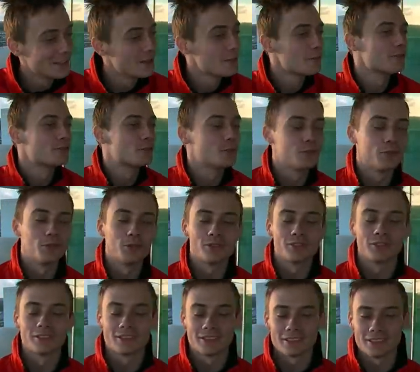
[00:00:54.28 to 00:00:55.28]
That was good
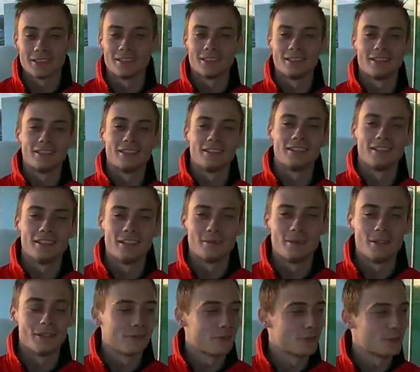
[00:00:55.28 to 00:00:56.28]
news. Uh, I
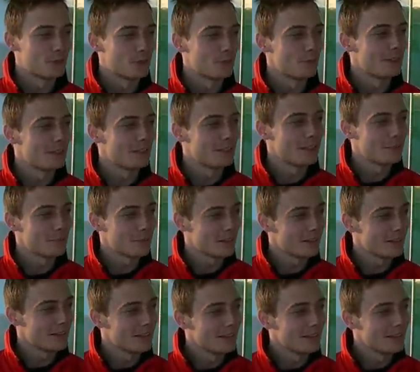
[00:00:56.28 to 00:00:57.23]
mean, for sure, big name